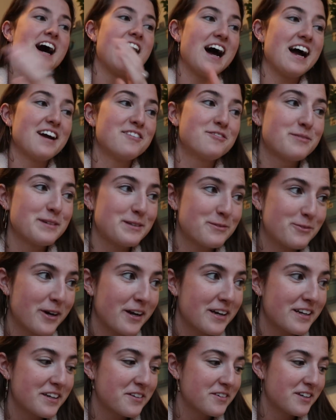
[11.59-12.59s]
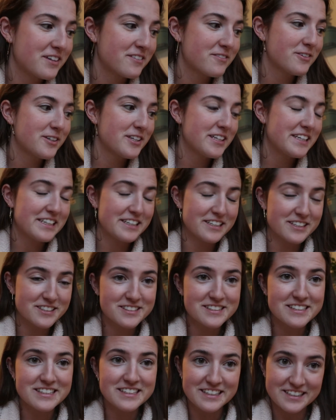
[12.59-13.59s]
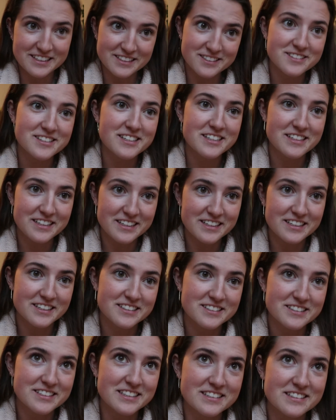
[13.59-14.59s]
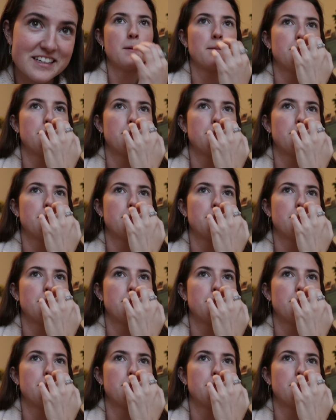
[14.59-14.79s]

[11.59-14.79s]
I've been wanting one for years and years and years,